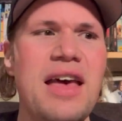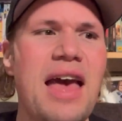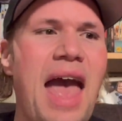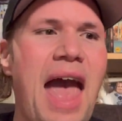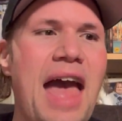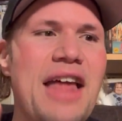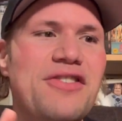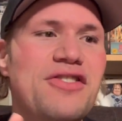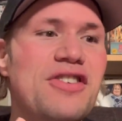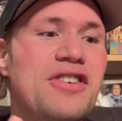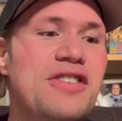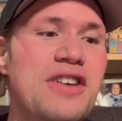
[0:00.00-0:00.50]

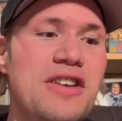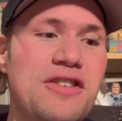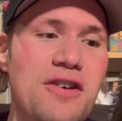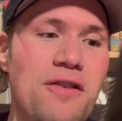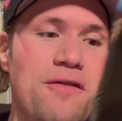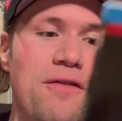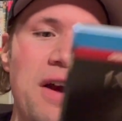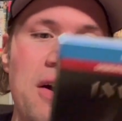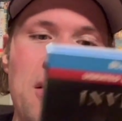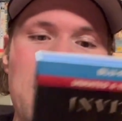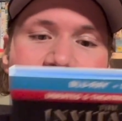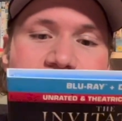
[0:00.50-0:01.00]
and just it's
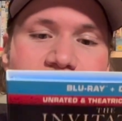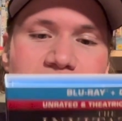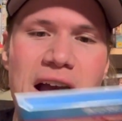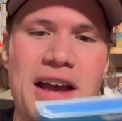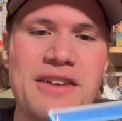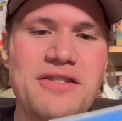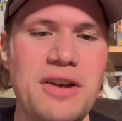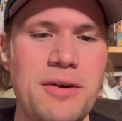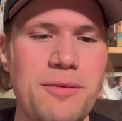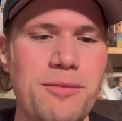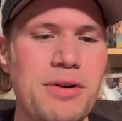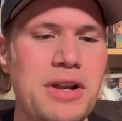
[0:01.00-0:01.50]

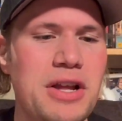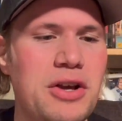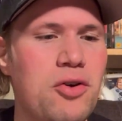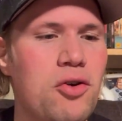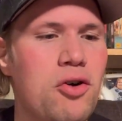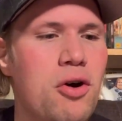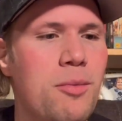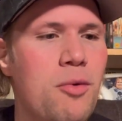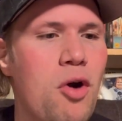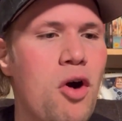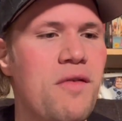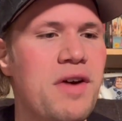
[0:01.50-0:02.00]
actually a pretty
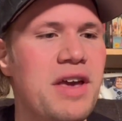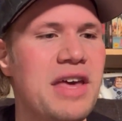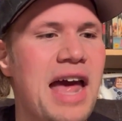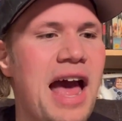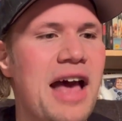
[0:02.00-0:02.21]
cool movie.